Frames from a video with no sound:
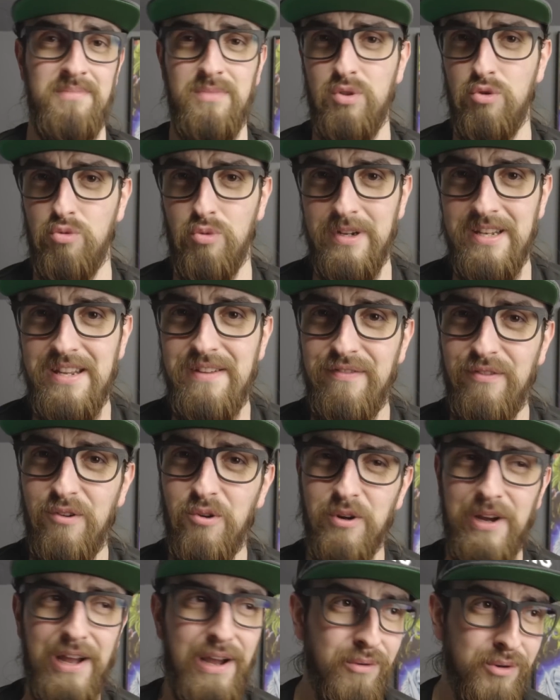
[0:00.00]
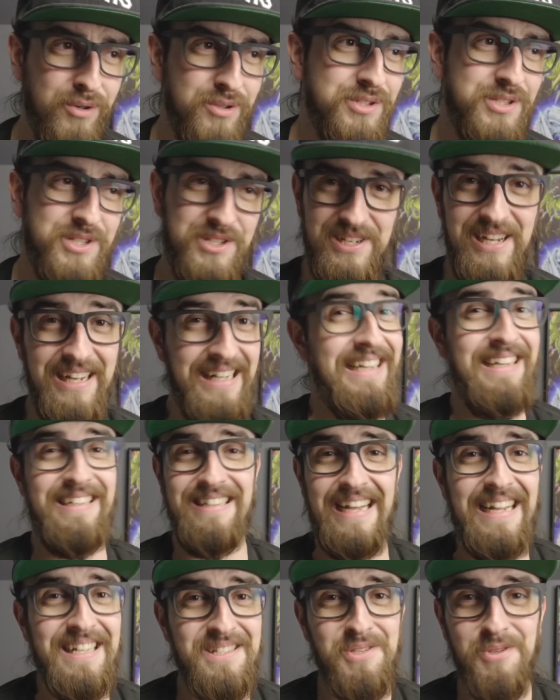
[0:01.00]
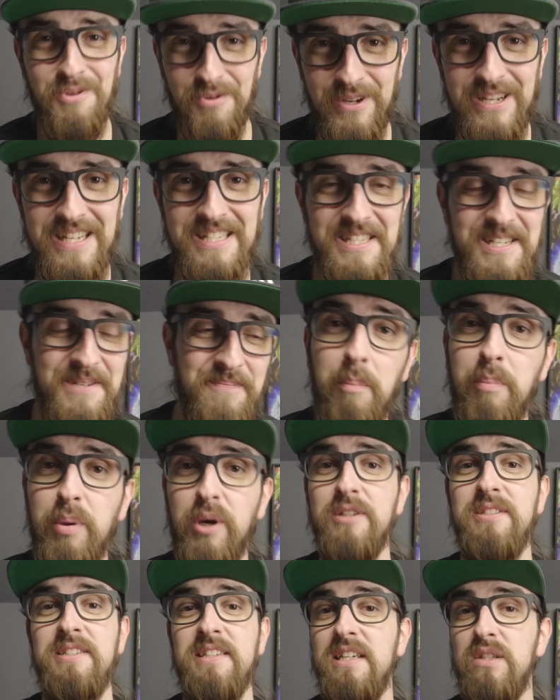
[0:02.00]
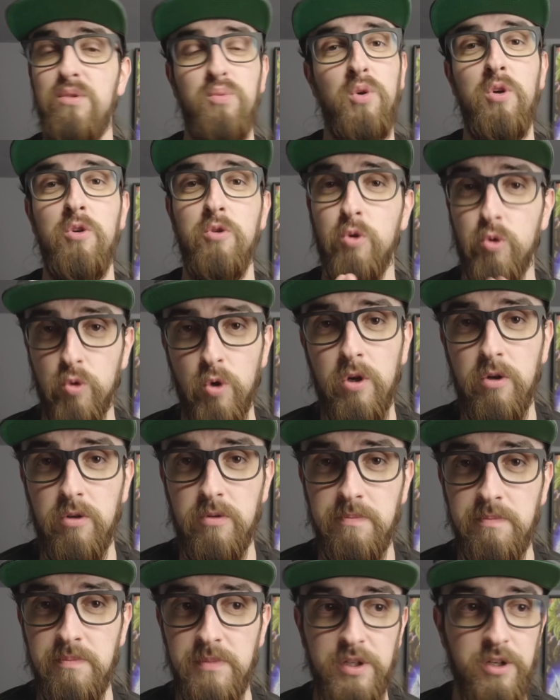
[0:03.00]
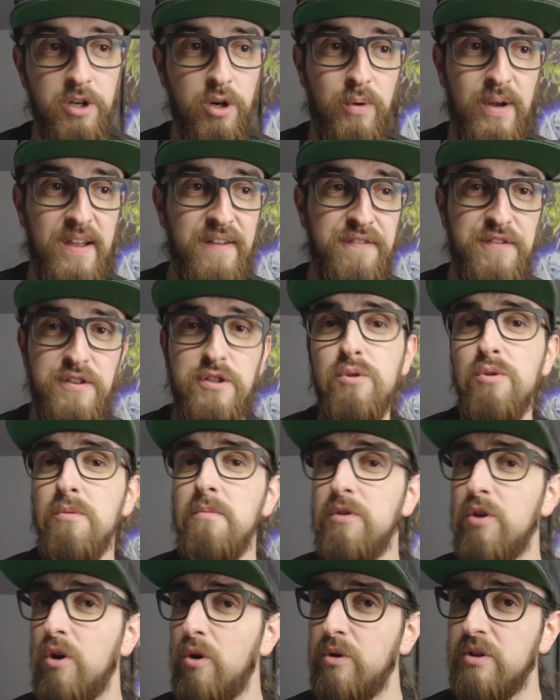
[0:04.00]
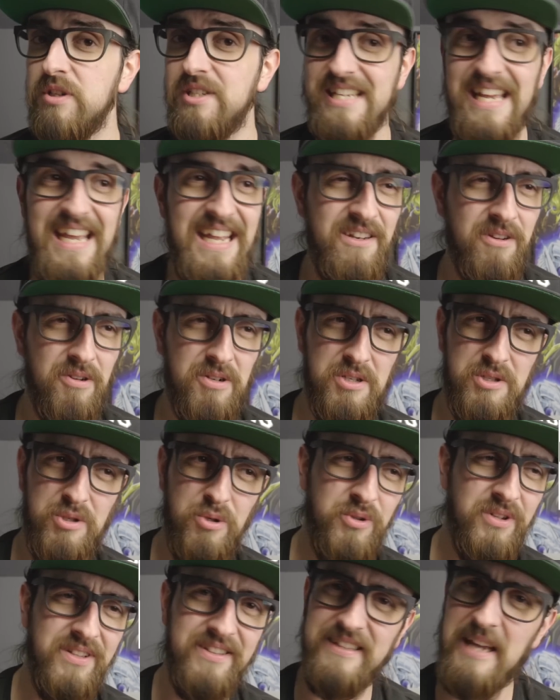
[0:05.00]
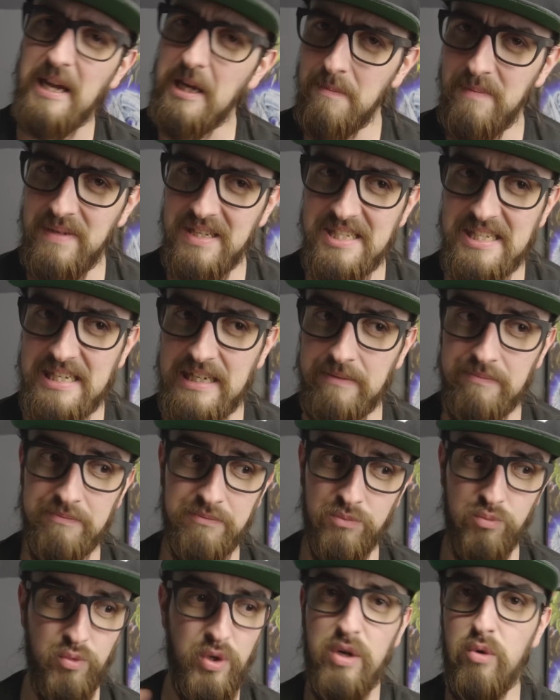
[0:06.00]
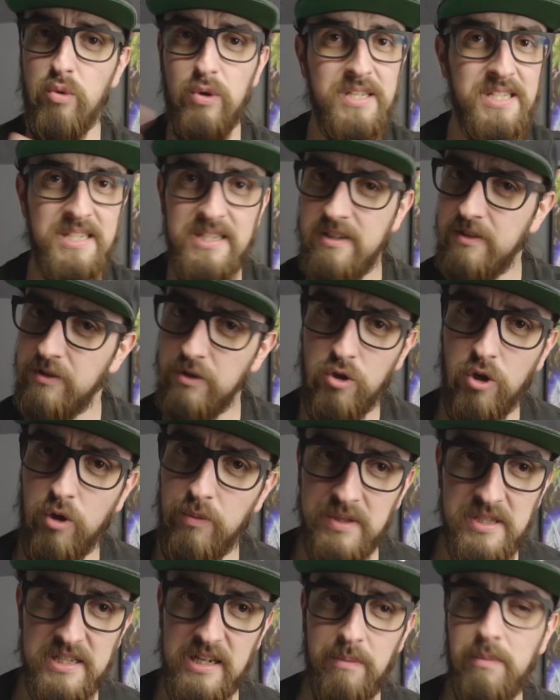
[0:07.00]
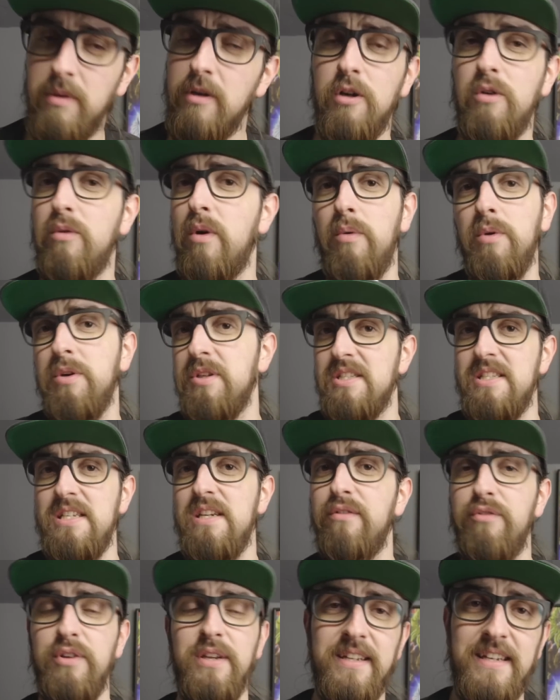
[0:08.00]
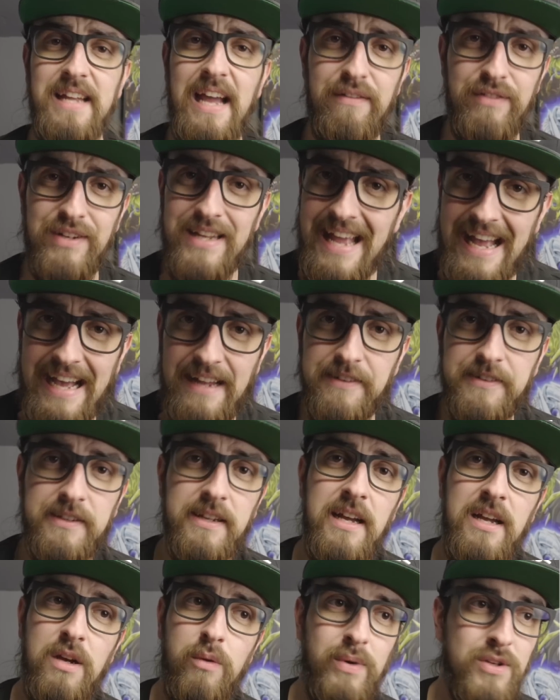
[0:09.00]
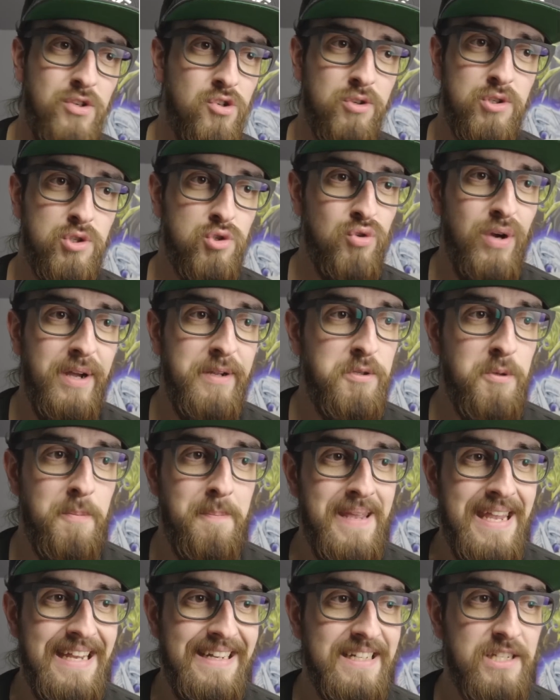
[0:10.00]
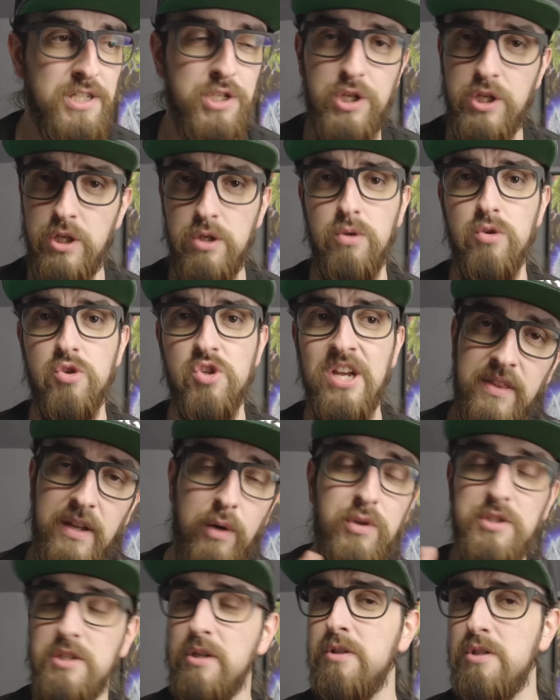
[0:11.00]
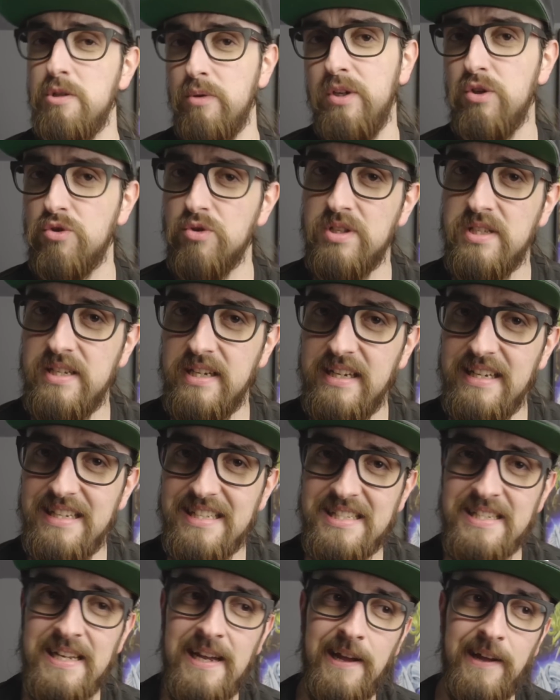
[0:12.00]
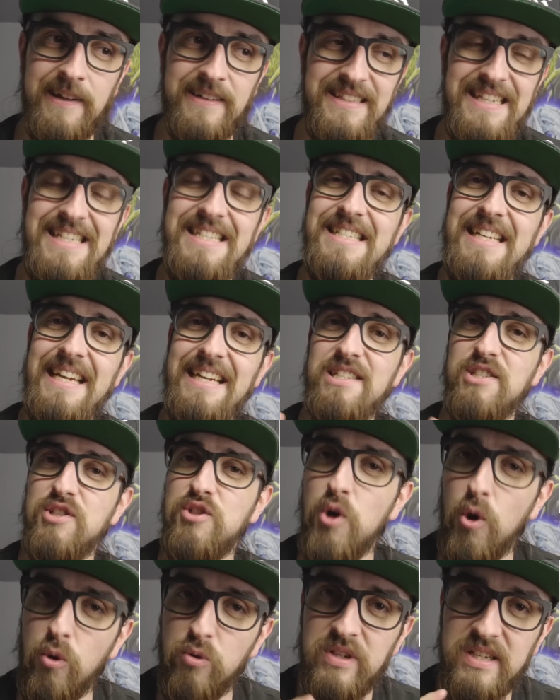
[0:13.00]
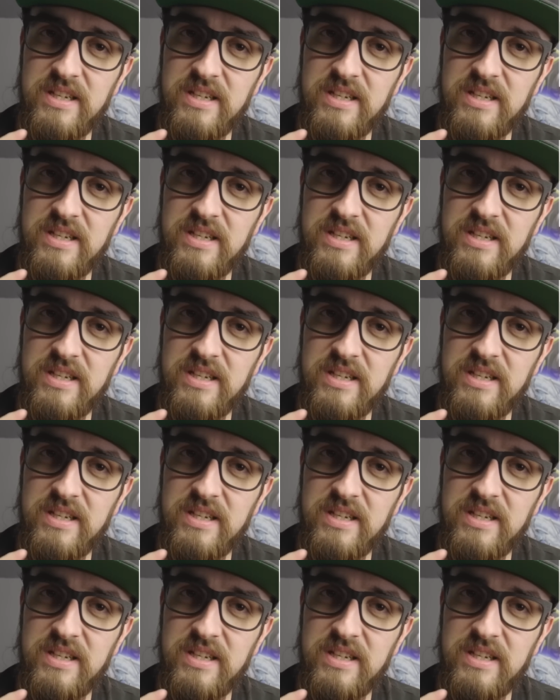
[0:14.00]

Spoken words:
24 hours? Like, that's crazy. But it will grow. If you notice, hey, there's a certain deck missing, request it in the comments down below and we'll see if we can have it added. We just try to make this huge. Now, what's also interesting is these decks don't